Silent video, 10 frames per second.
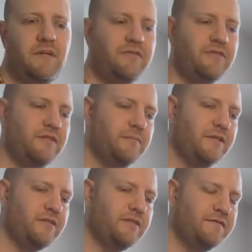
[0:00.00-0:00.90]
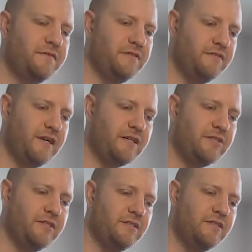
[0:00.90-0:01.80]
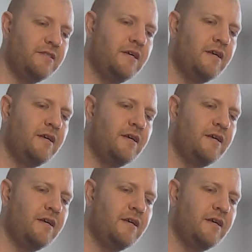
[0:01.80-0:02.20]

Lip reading: mantra in a bunch of different directions,